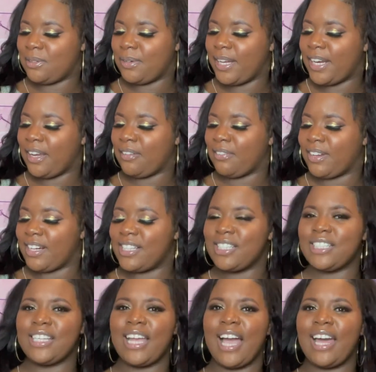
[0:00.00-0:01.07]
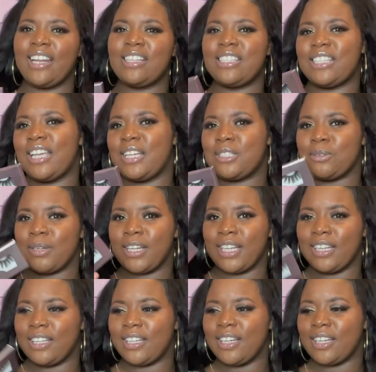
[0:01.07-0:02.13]
whatever to see how these things really
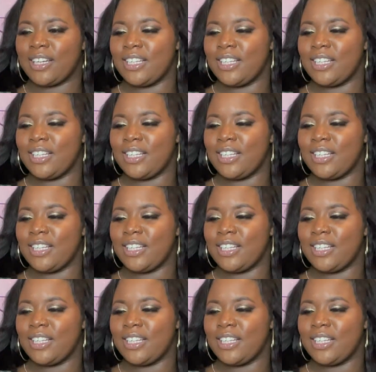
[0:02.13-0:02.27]
look.